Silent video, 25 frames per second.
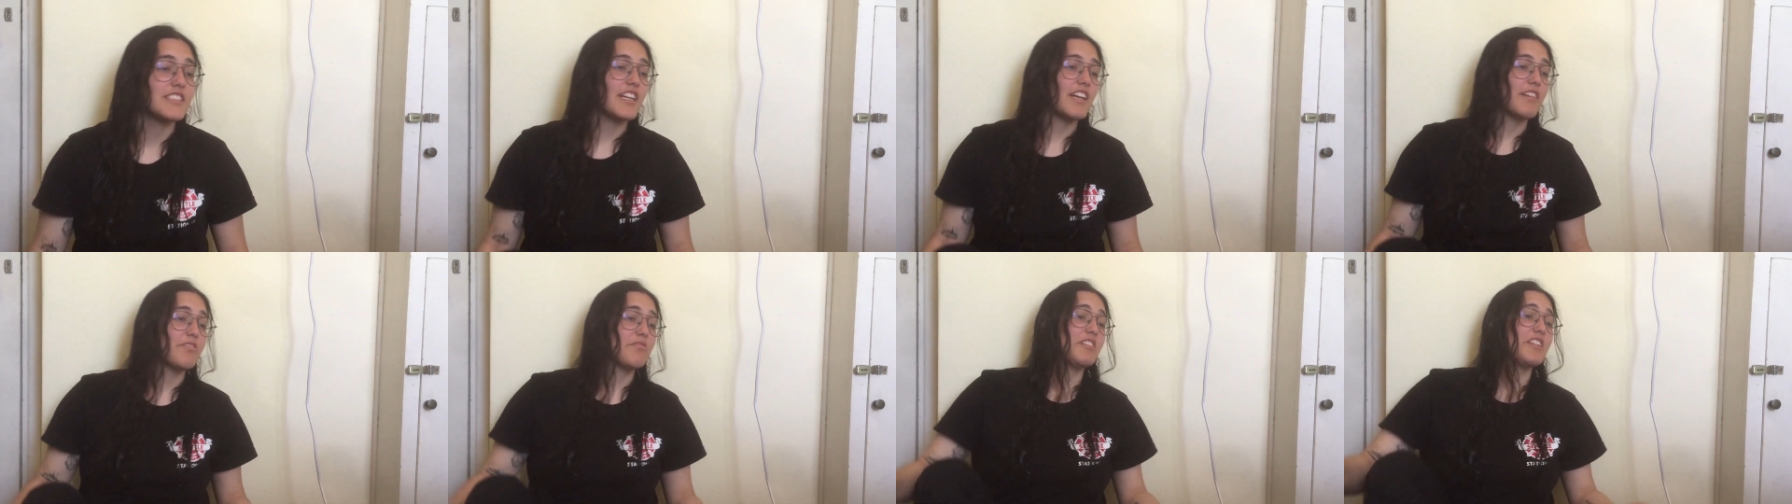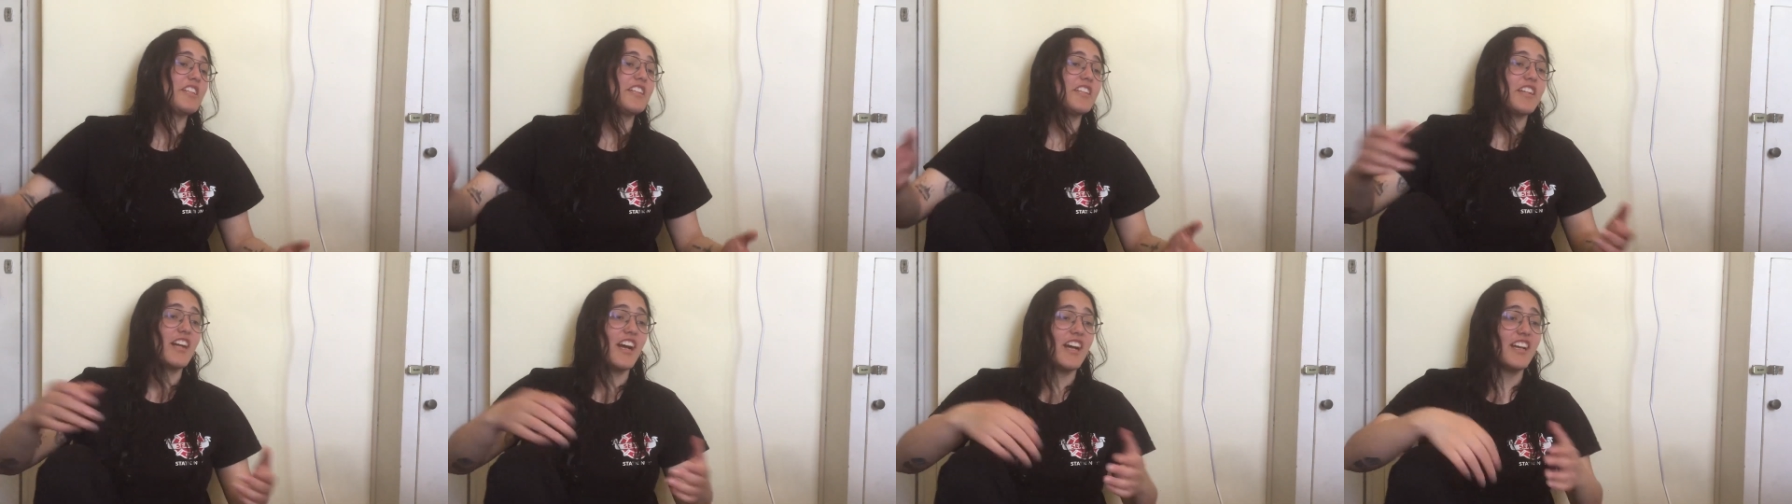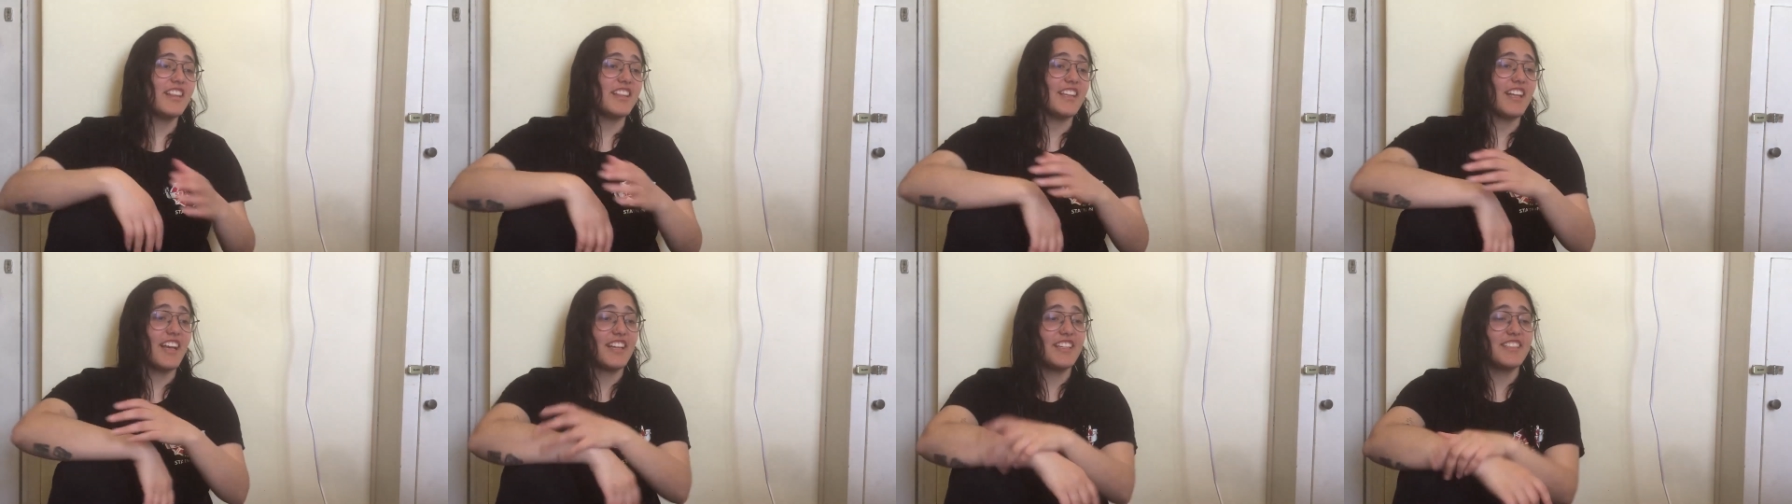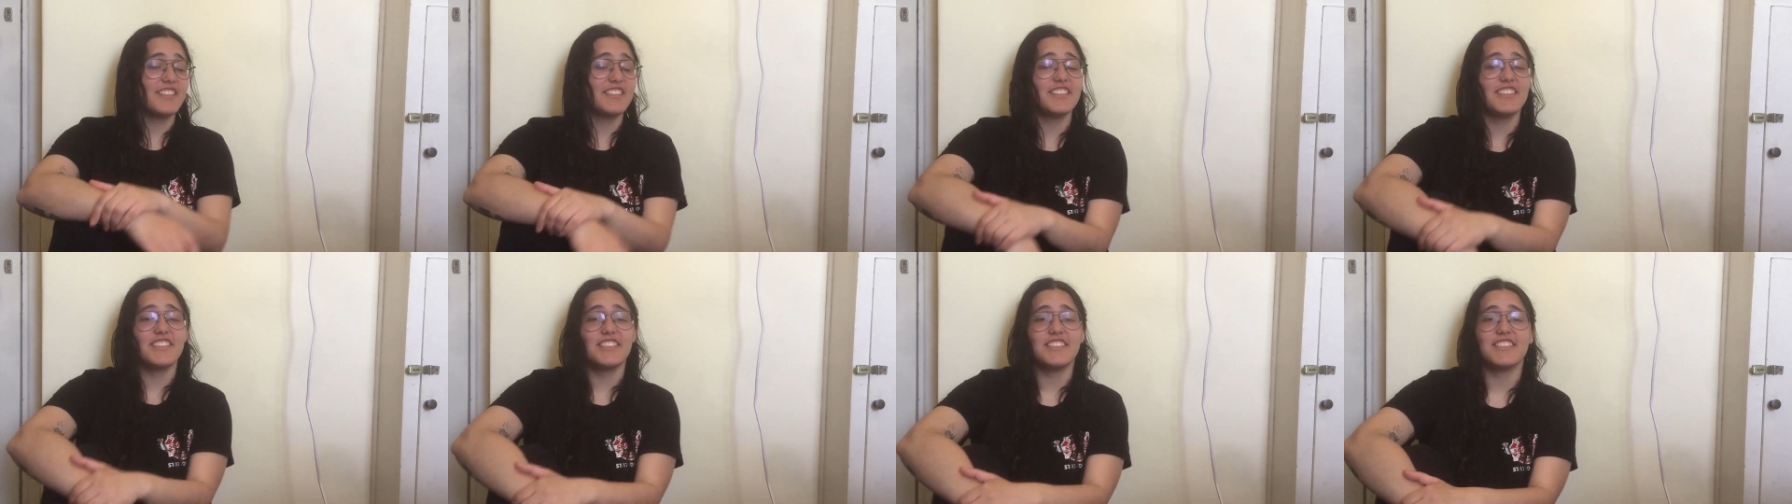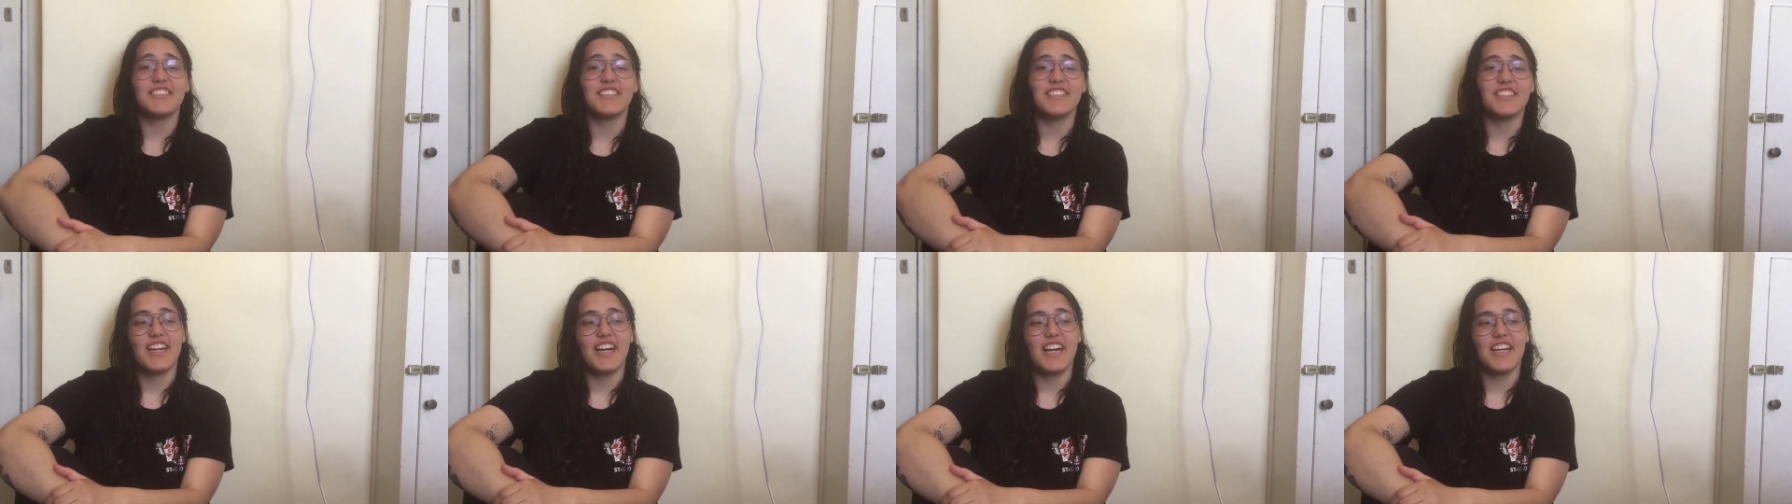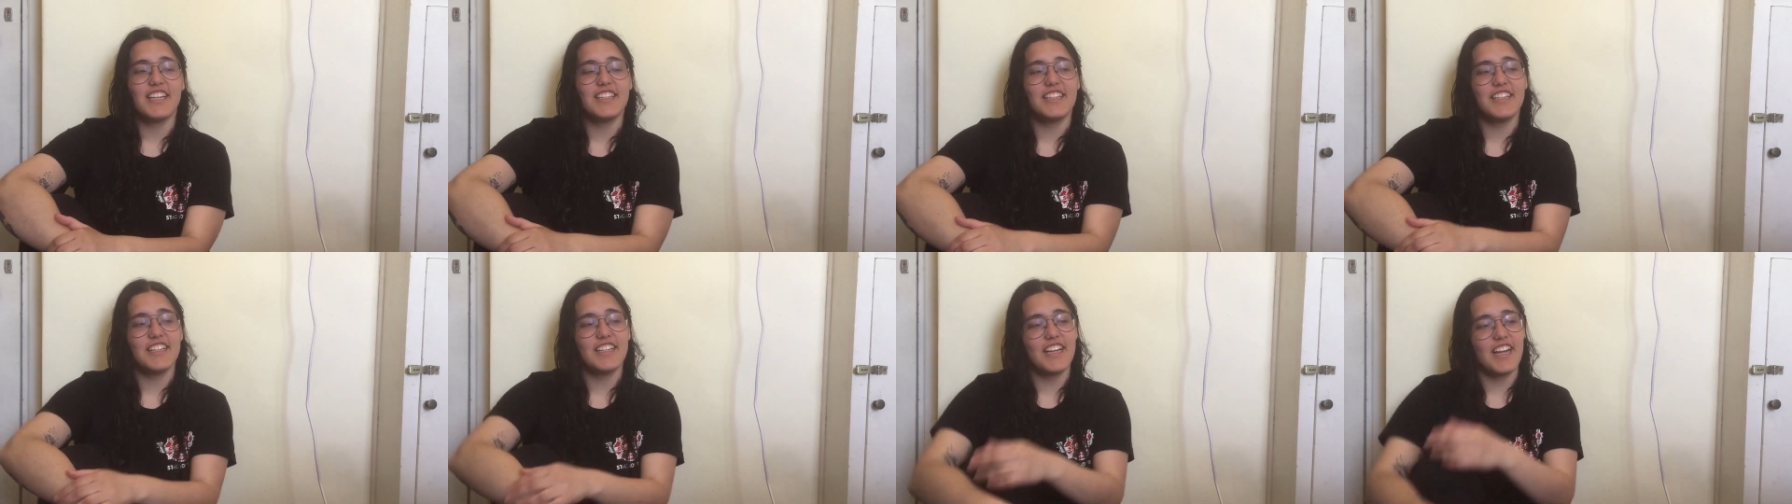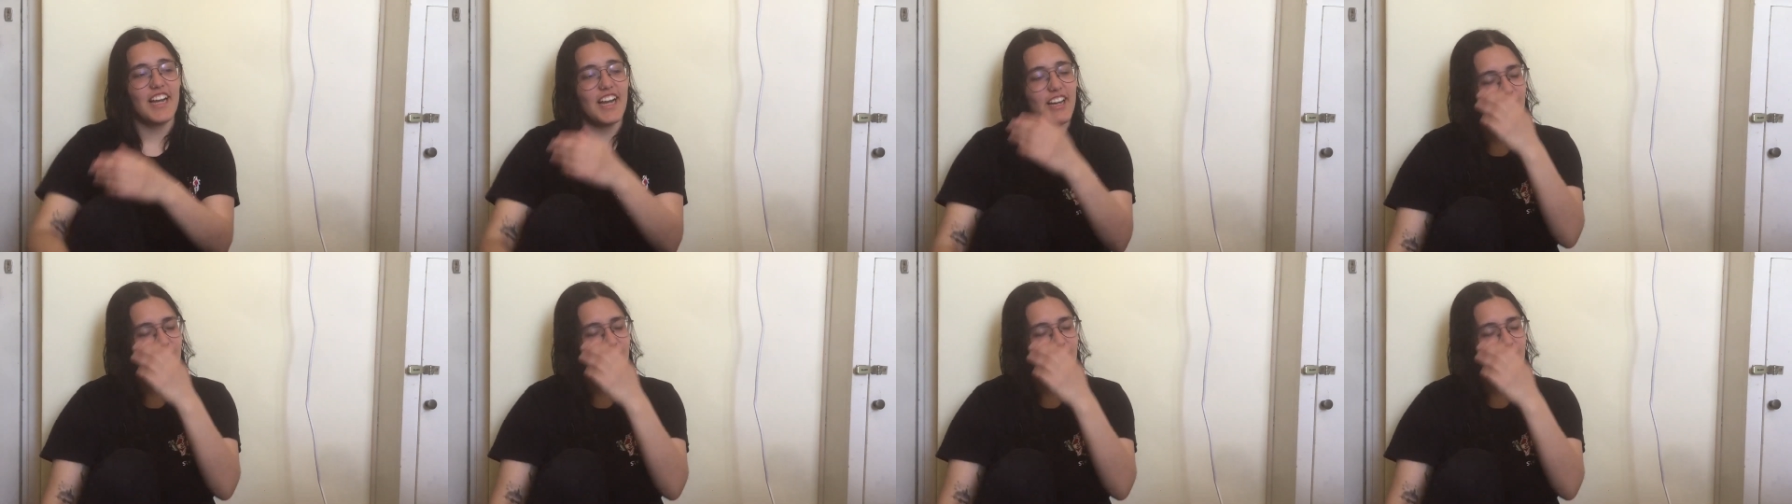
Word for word: I mean, I liked it. I think,